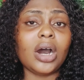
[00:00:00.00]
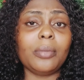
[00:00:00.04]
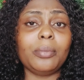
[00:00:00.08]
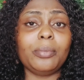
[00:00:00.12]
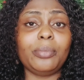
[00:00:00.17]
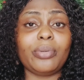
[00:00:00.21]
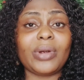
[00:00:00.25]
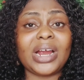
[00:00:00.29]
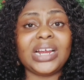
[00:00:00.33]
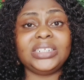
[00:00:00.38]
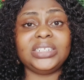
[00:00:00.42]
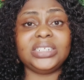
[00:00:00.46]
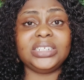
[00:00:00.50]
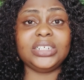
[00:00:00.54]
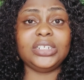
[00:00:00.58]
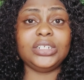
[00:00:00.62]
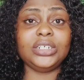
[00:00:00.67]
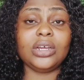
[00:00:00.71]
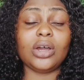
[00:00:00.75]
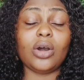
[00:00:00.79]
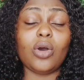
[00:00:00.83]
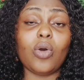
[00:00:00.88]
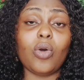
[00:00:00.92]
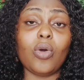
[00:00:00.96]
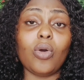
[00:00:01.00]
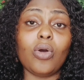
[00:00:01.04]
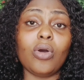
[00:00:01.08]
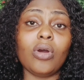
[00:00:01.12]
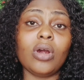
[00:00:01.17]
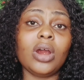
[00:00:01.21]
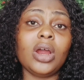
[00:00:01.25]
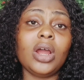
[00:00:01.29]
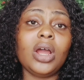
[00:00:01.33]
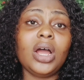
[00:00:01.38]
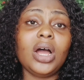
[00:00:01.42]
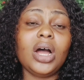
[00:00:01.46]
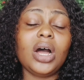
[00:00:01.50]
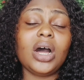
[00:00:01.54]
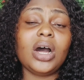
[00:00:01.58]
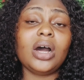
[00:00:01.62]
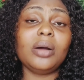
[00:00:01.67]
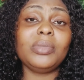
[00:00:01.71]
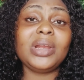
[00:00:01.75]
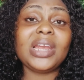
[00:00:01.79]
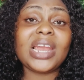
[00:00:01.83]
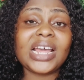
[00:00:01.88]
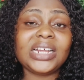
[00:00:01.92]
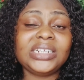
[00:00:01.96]
brighten or
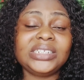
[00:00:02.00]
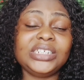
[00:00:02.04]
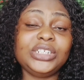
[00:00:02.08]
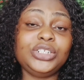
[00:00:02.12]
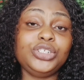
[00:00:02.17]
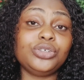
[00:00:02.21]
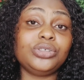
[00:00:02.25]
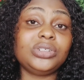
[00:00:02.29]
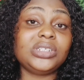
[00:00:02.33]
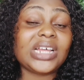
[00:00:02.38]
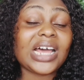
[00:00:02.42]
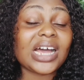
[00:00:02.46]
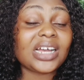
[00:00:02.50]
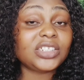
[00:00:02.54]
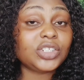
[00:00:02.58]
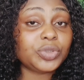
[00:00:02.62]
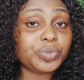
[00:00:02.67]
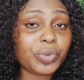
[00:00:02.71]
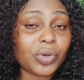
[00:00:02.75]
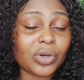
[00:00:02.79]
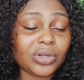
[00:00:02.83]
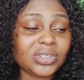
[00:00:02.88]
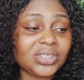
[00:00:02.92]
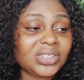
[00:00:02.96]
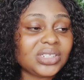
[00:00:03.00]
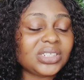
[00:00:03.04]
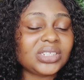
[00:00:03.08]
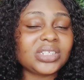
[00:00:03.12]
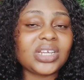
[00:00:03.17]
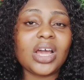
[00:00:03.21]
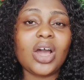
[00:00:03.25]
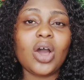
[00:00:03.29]
lighten your dark spots,